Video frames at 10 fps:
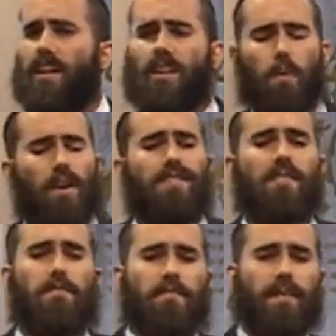Now, what does
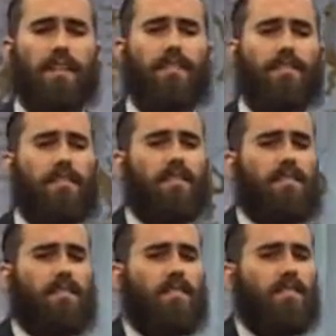it mean
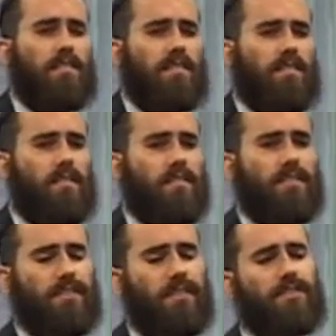to
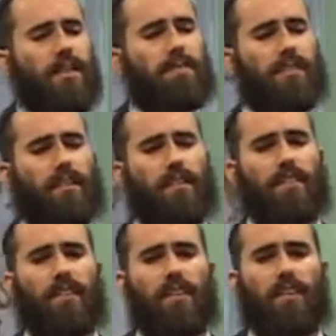see something
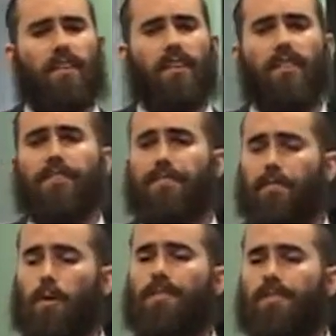in the
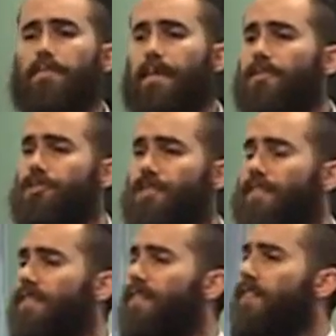fourth dimension?
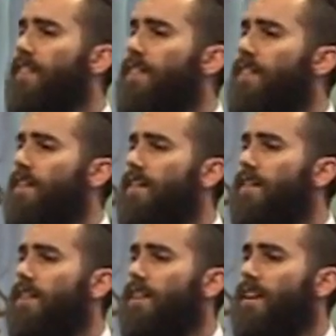
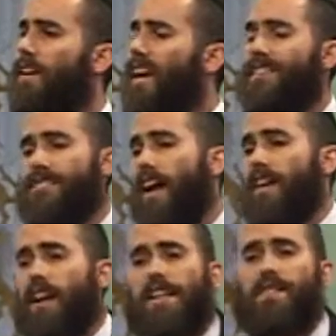It's not a
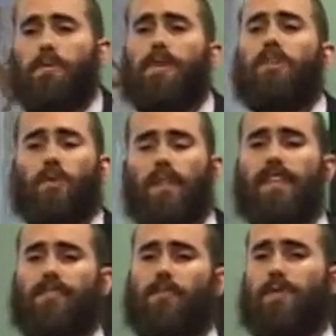concept that we can
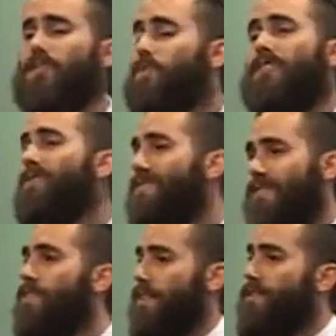relate to because we don't
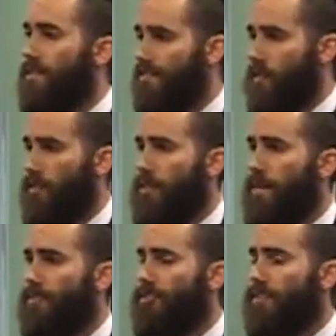see things in the fourth
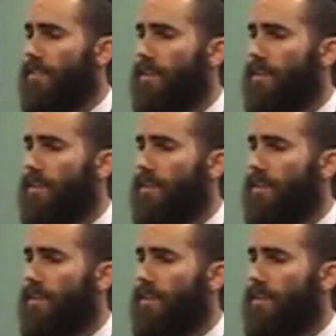dimension.